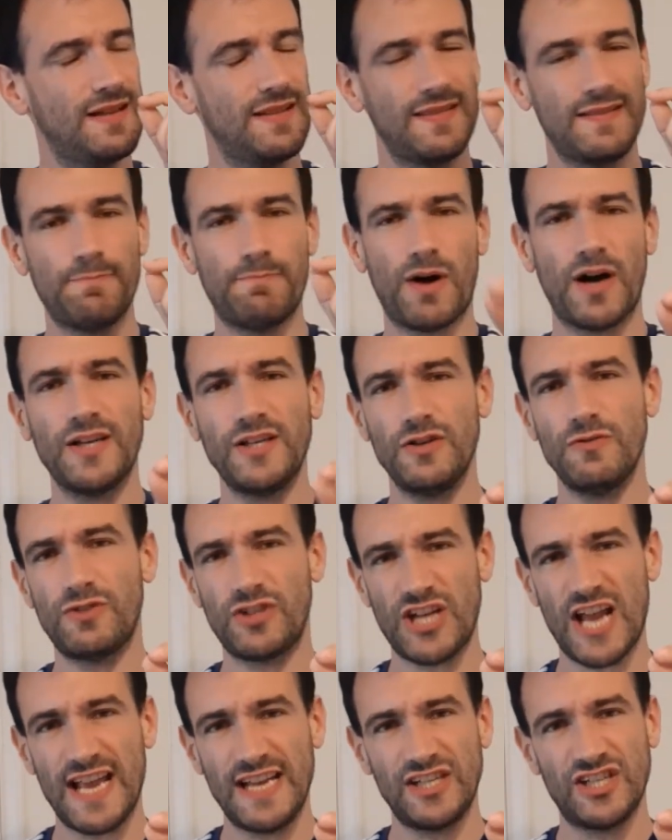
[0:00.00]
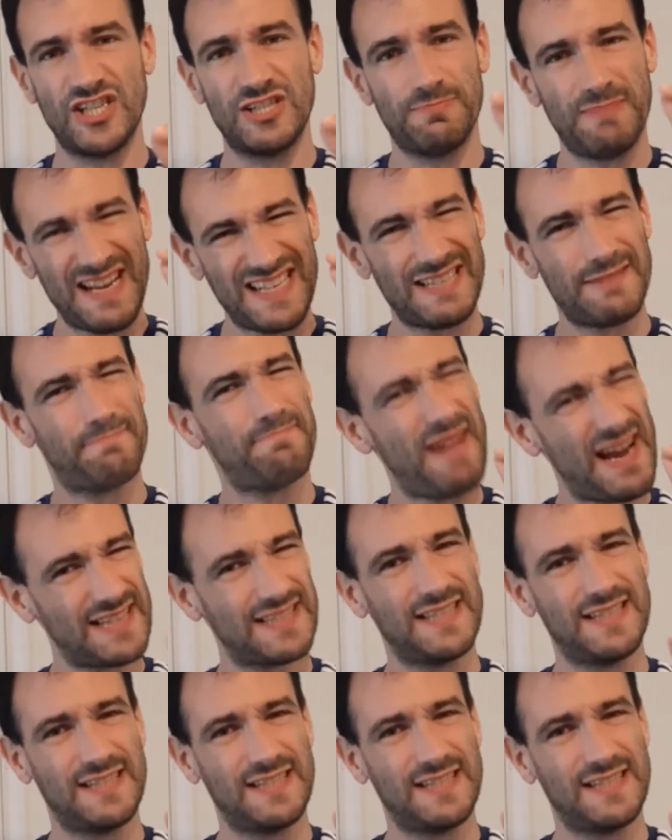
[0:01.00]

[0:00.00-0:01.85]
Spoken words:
minute changes makes a massive